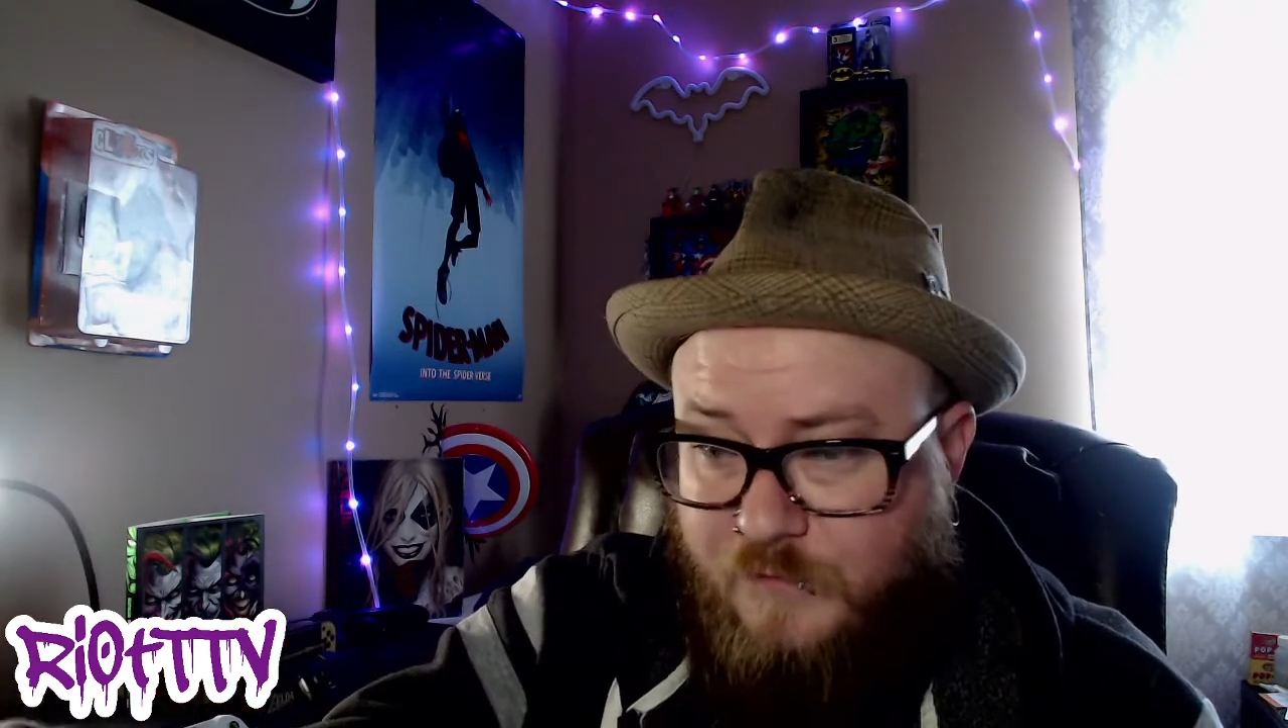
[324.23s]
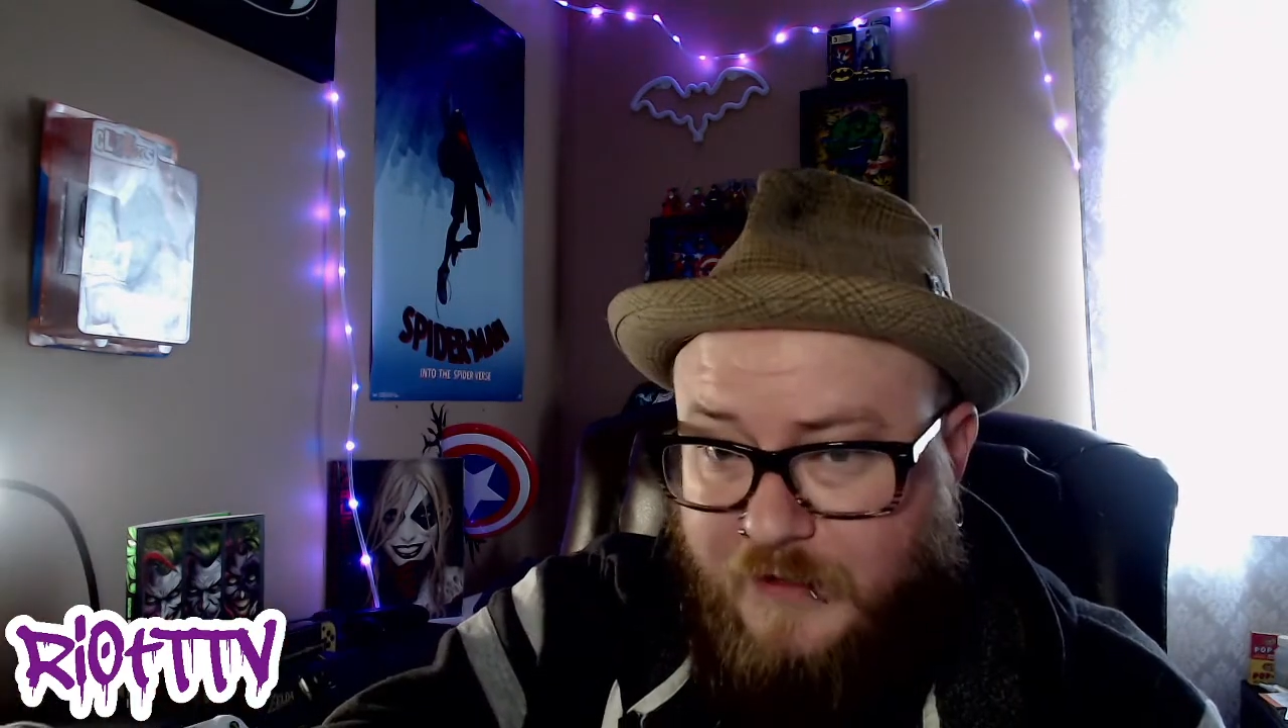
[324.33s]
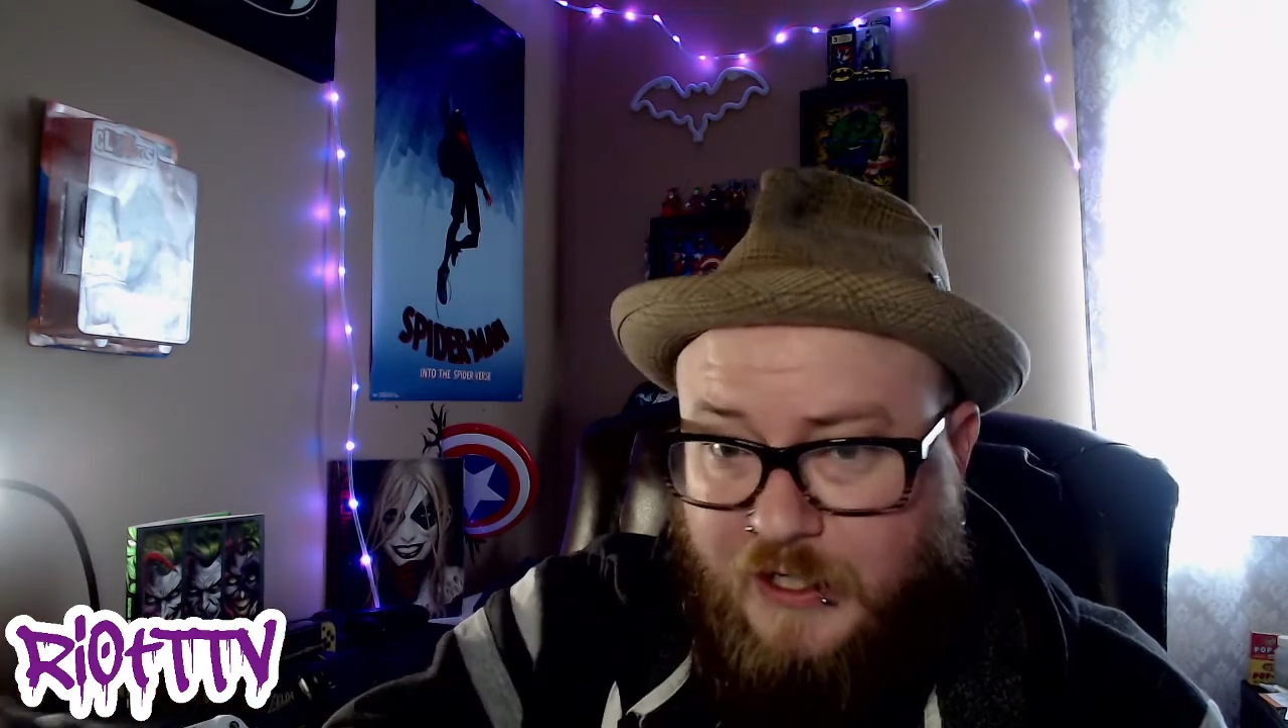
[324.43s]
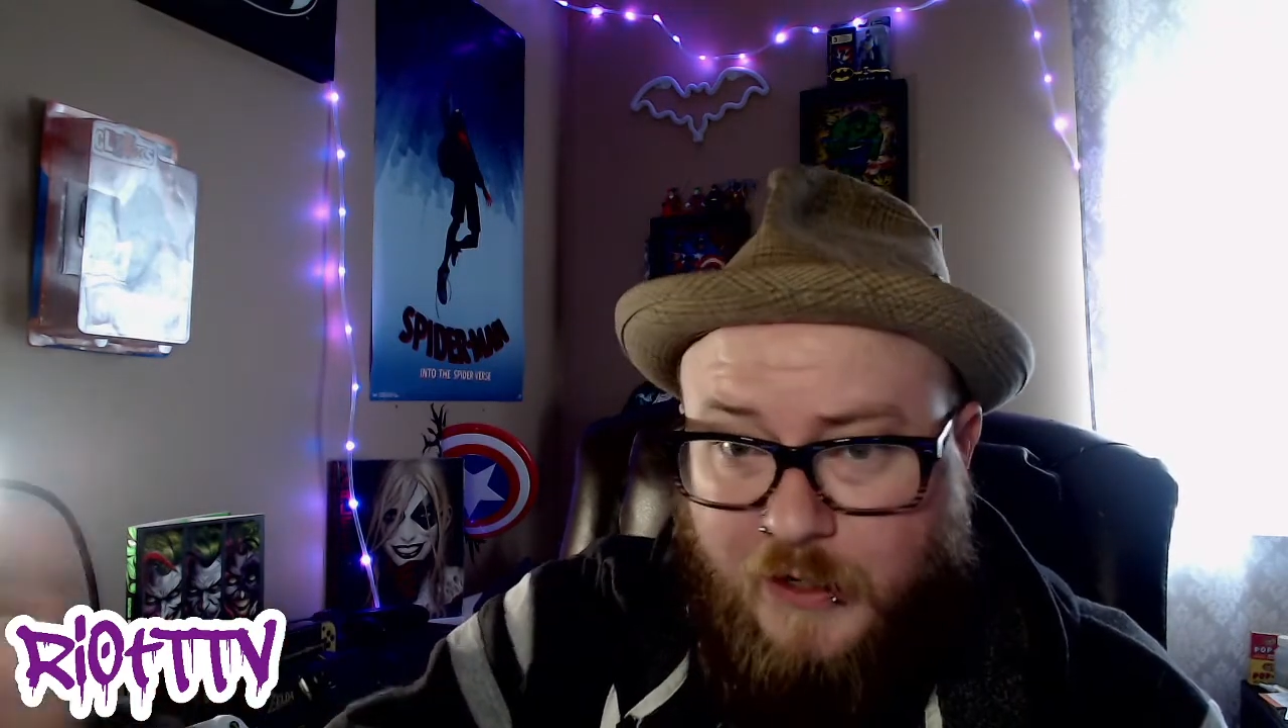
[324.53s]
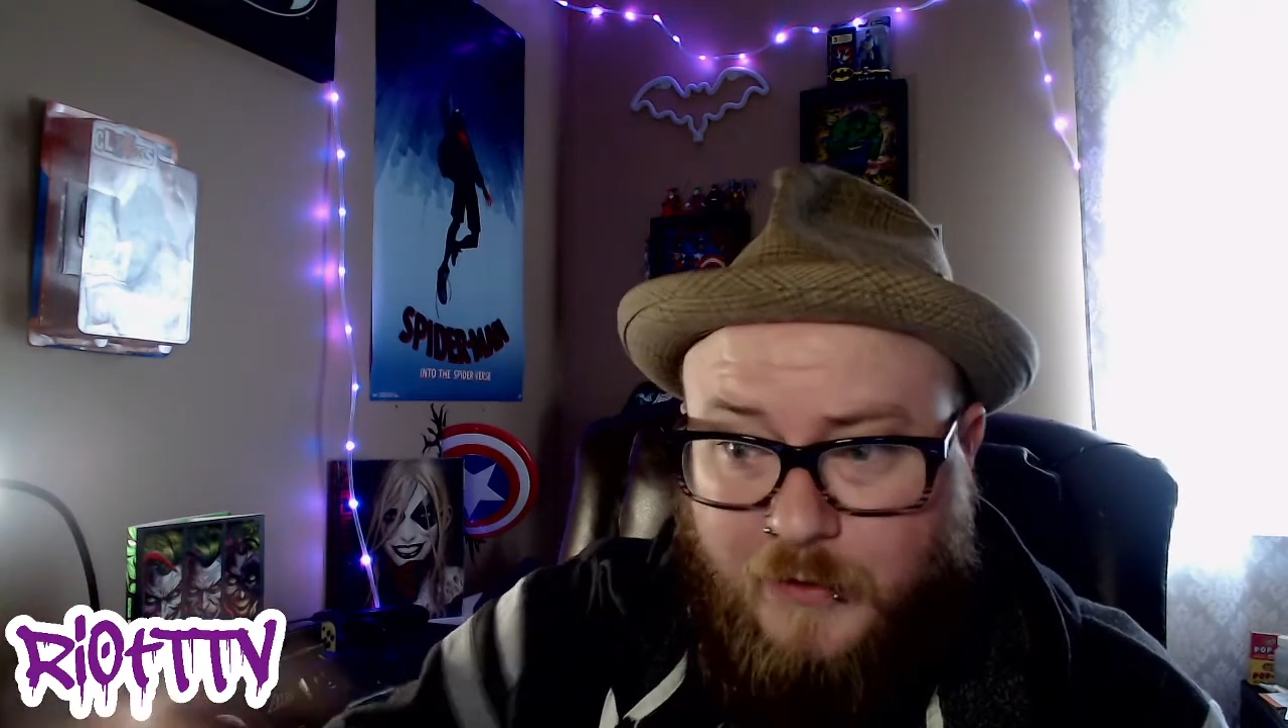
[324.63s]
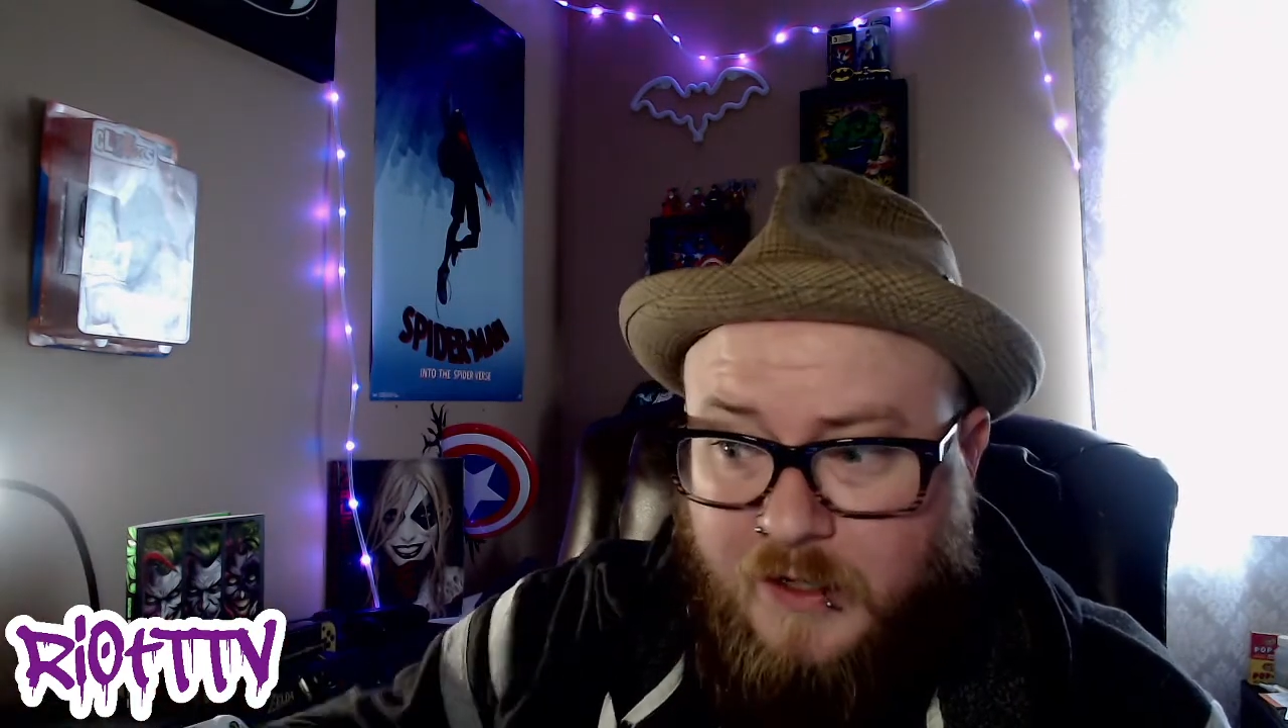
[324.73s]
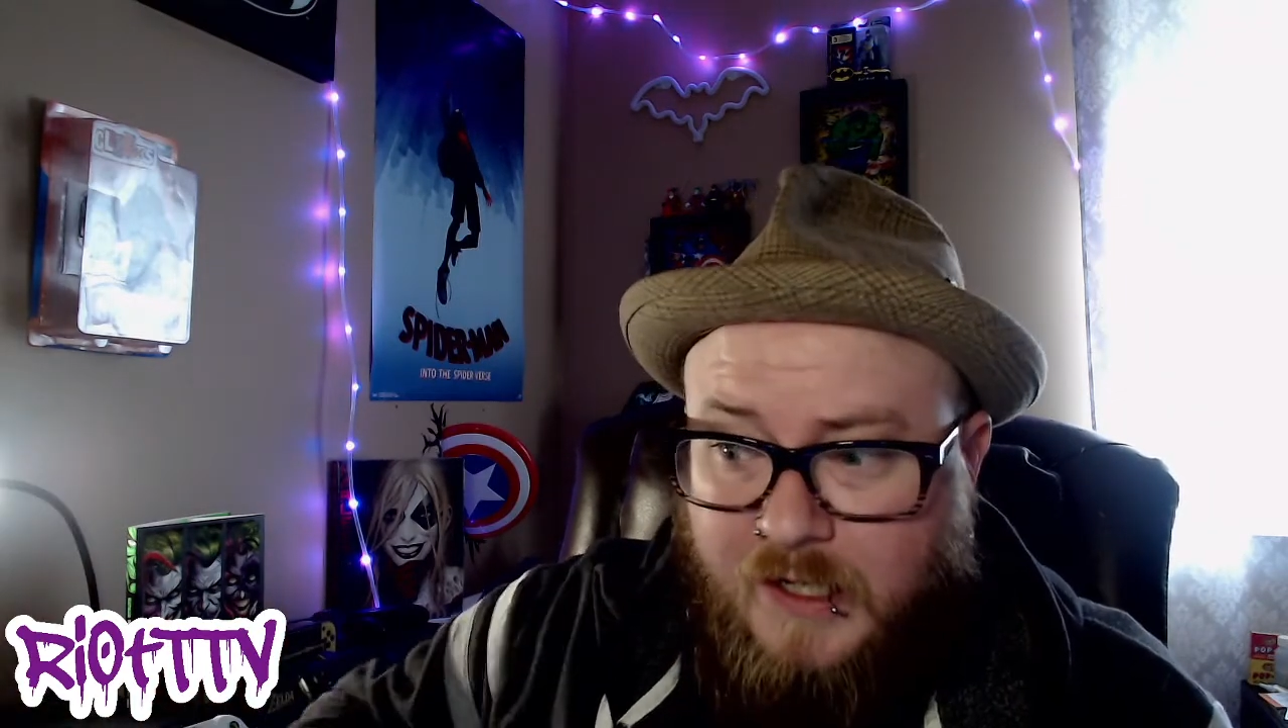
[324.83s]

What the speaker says: video.